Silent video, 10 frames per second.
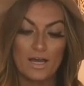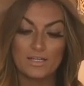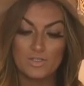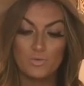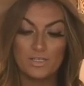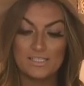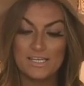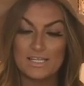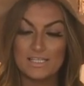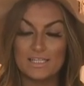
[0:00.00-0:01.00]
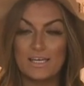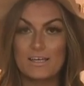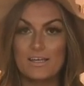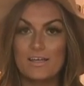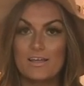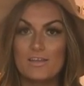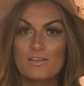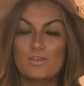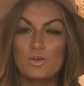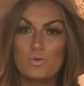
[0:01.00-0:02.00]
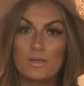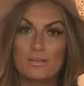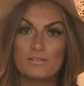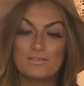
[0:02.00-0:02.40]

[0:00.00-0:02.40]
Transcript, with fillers: and I do want to say that like you can,